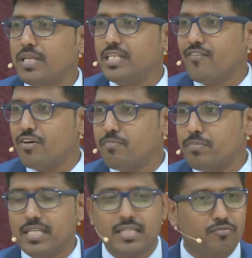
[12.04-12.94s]
and
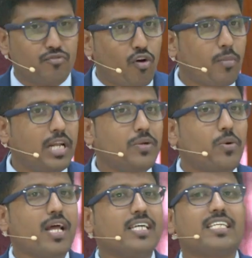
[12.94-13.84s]
Development, formerly
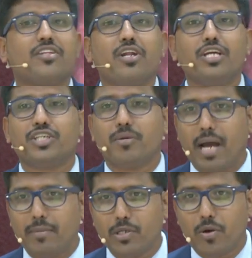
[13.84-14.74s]
known as Southern Asia
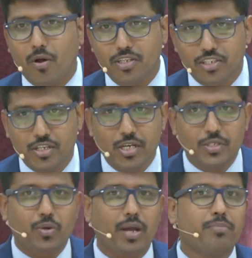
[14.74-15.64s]
Bible College.
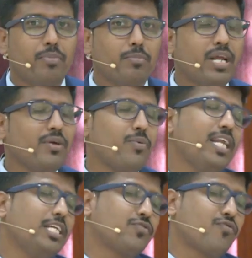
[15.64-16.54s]
So I bring
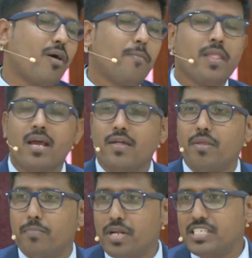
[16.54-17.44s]
greetings from the
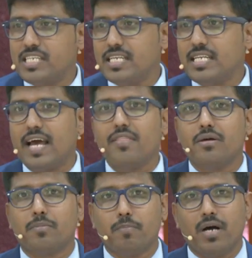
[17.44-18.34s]
president and
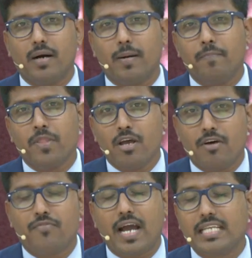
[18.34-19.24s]
the
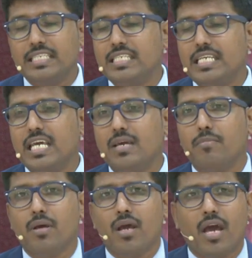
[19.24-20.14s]
faculty team
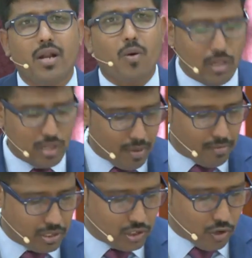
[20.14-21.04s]
and all the
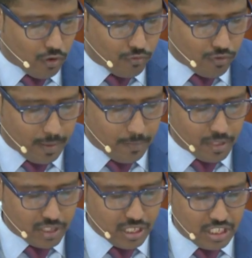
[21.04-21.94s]
members of the
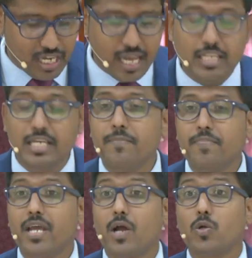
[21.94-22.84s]
CGLD
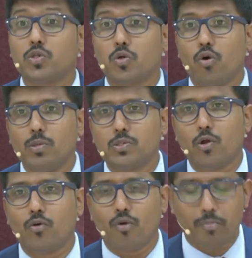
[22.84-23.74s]
and also Global School
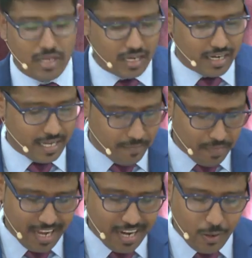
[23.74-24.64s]
of Open Learning.
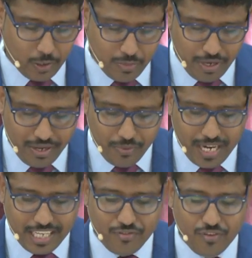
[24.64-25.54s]
And I also bring
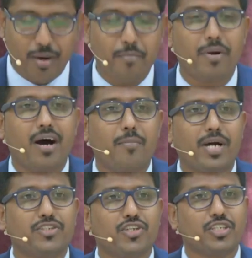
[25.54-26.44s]
greetings from my
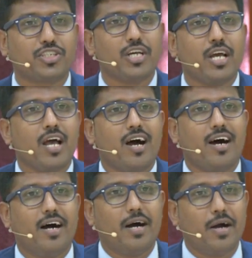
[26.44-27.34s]
church,
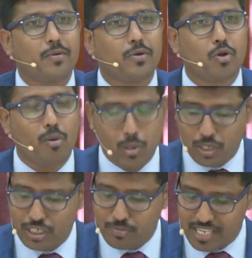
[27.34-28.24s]
Global
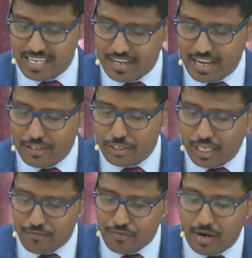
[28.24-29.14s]
Worship Center, AG,
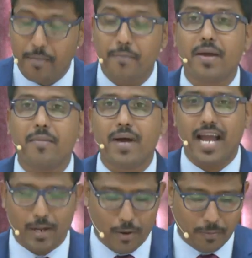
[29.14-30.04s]
from
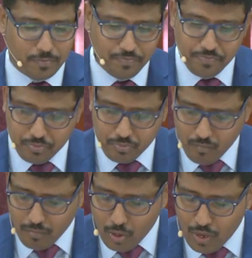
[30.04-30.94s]
Bangalore.
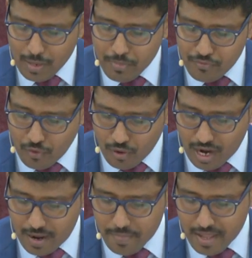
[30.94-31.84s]
Well,
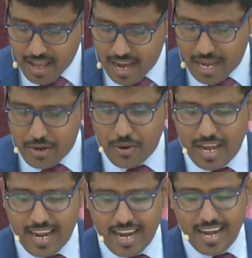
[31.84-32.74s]
before I go
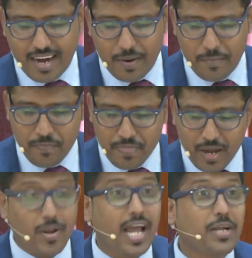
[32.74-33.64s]
ahead, I
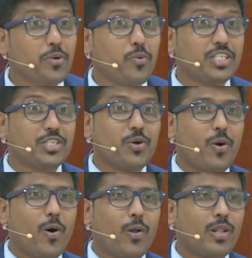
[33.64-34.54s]
would like to wish
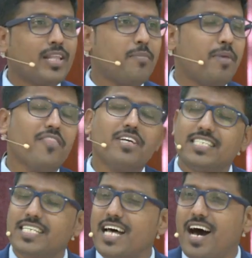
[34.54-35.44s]
all the mothers
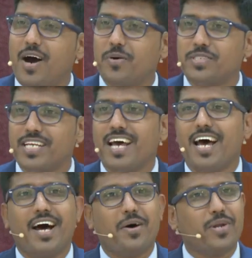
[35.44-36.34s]
in the house
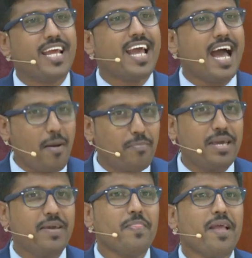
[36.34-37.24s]
a very
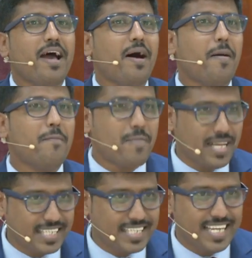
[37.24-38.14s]
happy
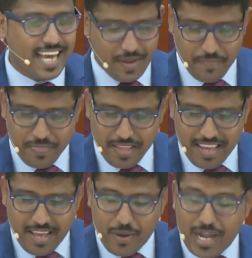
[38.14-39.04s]
Mother's Day.
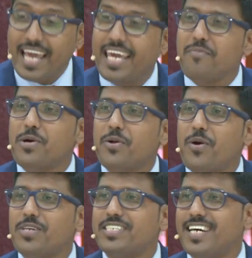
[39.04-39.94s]
Well, I came
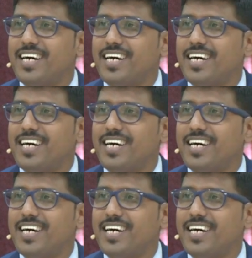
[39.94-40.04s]
across